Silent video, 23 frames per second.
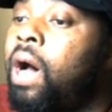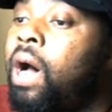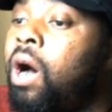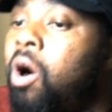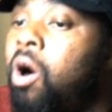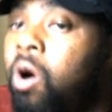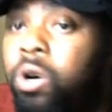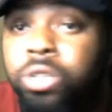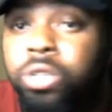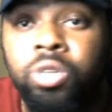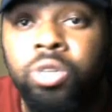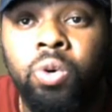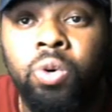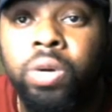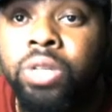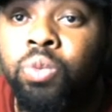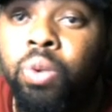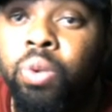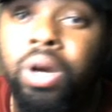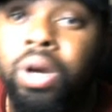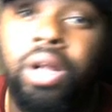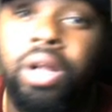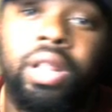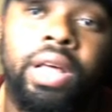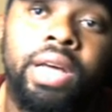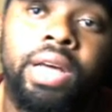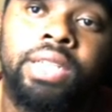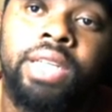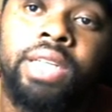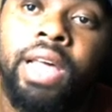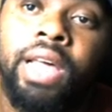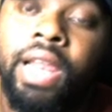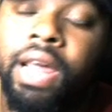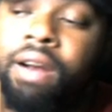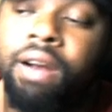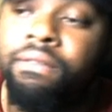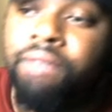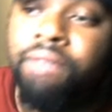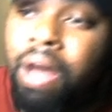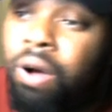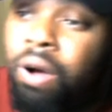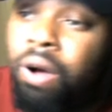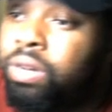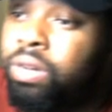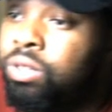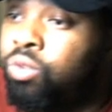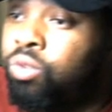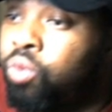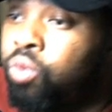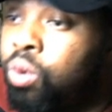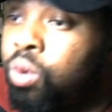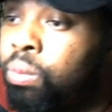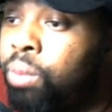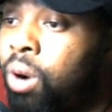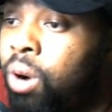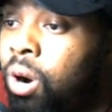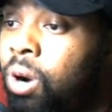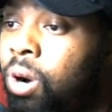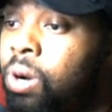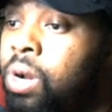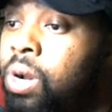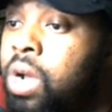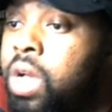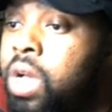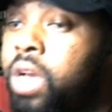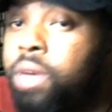also as well as Atlanta Falcons football,